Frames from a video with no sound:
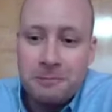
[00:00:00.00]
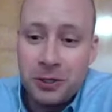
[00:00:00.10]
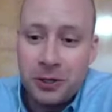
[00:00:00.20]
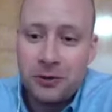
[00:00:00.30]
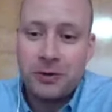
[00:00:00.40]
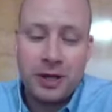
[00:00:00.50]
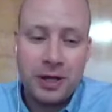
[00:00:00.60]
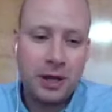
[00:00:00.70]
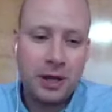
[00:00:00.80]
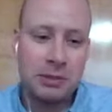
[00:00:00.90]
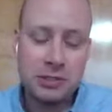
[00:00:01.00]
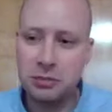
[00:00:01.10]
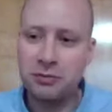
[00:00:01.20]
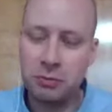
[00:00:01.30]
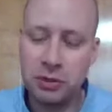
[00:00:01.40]
You know, I mean,
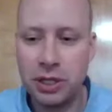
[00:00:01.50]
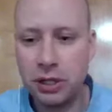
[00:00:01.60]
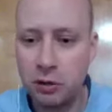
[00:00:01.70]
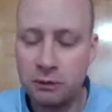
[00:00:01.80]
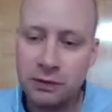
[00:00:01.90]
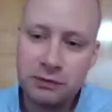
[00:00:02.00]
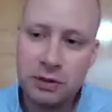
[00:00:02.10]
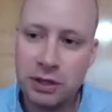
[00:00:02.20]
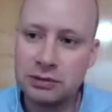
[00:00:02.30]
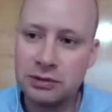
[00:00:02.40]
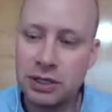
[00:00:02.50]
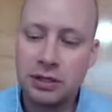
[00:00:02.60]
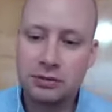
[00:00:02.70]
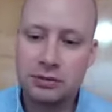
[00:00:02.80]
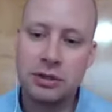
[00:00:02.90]
some of them are like, oh,
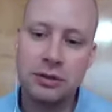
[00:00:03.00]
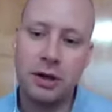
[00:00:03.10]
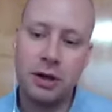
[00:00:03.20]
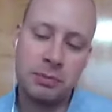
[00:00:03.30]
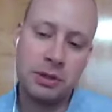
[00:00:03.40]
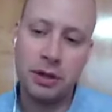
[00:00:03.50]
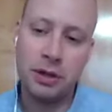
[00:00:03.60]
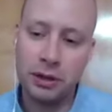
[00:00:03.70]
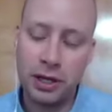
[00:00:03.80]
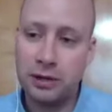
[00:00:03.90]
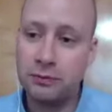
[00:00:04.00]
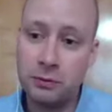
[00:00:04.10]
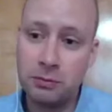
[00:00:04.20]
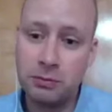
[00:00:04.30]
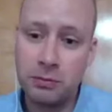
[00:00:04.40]
$50,000. But a lot of
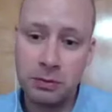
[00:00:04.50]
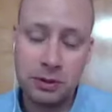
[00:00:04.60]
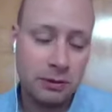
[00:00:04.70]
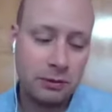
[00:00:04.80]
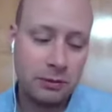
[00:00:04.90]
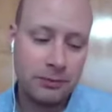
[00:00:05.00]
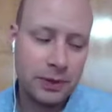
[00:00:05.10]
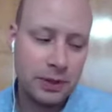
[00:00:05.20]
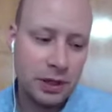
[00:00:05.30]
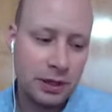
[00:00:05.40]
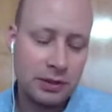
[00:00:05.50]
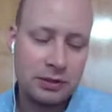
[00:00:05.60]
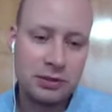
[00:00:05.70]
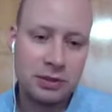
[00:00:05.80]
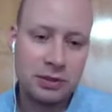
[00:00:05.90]
them, I mean, I
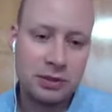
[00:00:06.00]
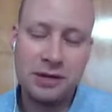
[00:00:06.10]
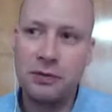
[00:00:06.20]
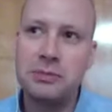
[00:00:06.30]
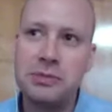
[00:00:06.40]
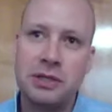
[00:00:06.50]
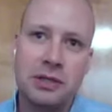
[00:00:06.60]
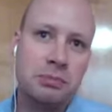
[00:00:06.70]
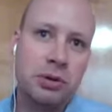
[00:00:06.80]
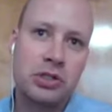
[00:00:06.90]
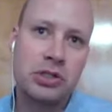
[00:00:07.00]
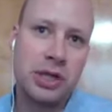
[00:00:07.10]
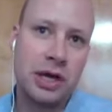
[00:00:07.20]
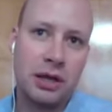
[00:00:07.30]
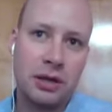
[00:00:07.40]
think so, Dave Ramsey, I think, pushes
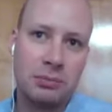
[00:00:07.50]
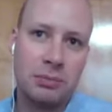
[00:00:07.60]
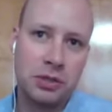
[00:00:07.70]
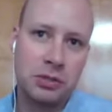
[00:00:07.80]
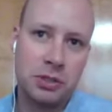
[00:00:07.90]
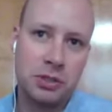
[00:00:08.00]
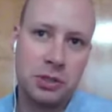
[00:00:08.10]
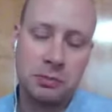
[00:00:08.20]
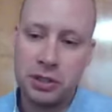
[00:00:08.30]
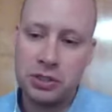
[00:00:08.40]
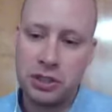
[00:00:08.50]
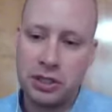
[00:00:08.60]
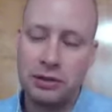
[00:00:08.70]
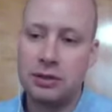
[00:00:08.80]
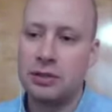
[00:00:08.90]
that like budget, budget, budget.
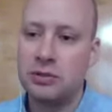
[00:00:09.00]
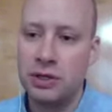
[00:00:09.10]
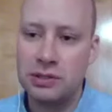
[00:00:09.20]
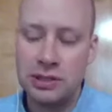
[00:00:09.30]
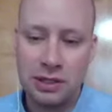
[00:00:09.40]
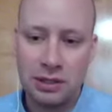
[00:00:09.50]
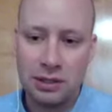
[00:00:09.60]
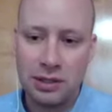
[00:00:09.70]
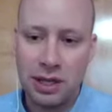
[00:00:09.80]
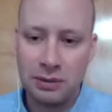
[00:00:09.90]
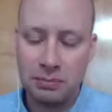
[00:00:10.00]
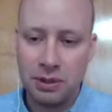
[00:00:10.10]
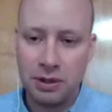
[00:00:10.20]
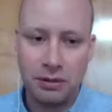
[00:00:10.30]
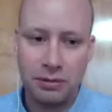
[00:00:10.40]
And I think that's great to get out of debt.
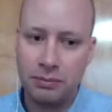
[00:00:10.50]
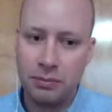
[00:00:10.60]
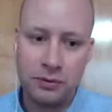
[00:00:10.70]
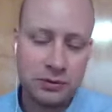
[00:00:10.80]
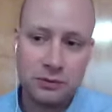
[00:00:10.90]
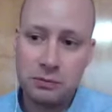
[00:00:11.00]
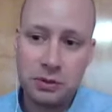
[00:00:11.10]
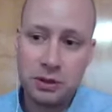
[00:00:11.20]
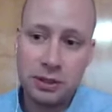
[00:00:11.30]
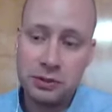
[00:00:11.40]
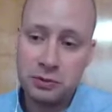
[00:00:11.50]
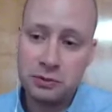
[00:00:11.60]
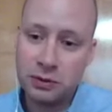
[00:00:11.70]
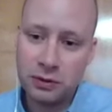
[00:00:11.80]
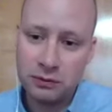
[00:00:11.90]
But most of the millionaires
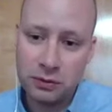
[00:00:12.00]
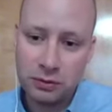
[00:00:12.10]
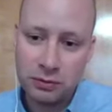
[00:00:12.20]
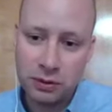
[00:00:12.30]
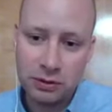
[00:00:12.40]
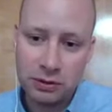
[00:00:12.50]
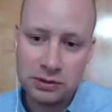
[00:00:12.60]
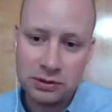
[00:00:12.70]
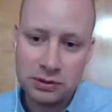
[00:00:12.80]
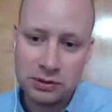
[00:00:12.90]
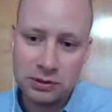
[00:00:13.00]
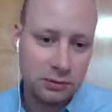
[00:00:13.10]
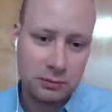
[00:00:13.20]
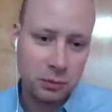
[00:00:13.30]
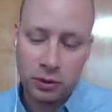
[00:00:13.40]
we've interviewed, whether it's net worth
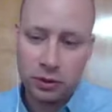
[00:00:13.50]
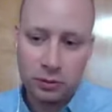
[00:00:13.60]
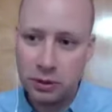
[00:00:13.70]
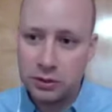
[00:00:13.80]
from one to a